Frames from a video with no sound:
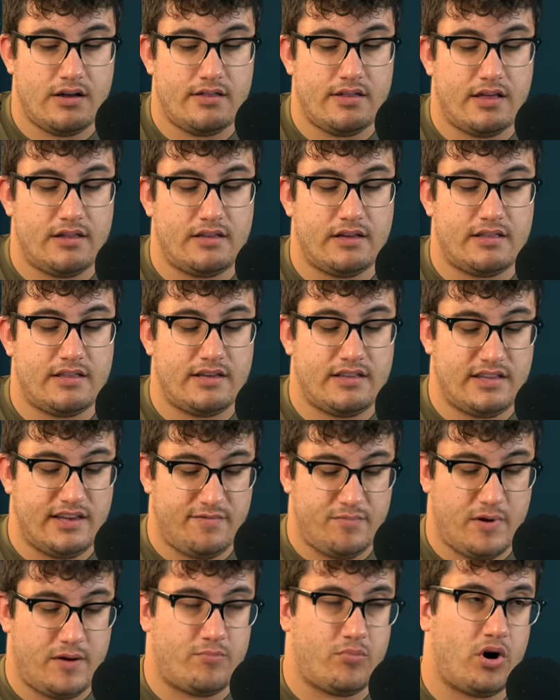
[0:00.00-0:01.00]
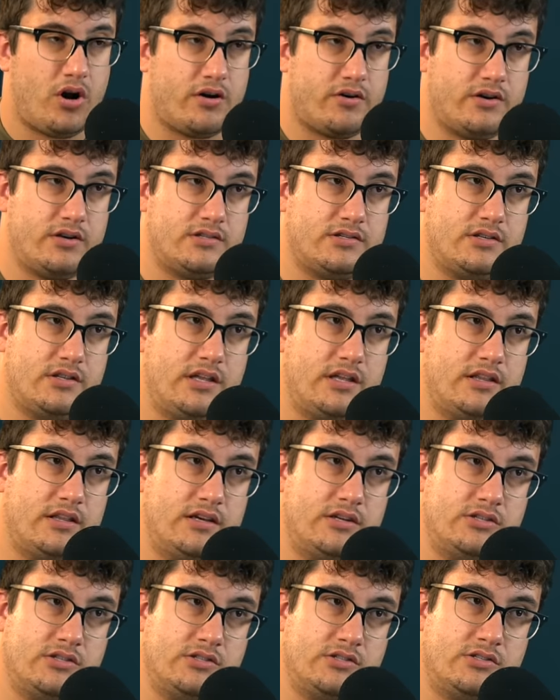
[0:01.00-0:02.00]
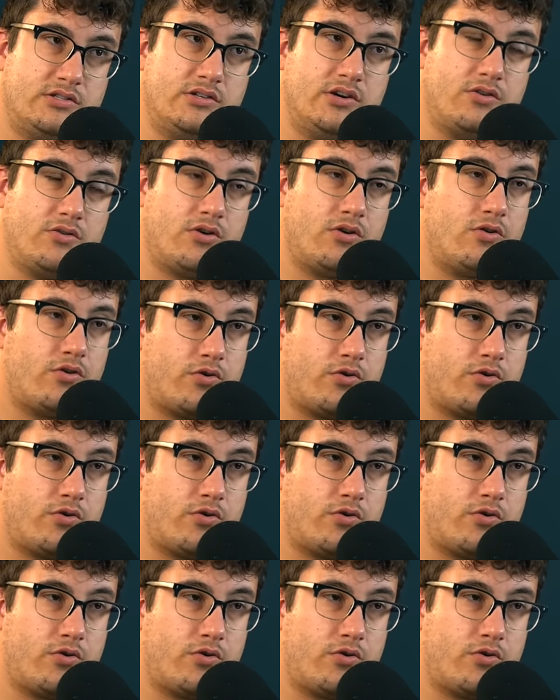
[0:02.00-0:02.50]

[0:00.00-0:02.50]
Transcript: and then they think they've made progress, and then they just don't go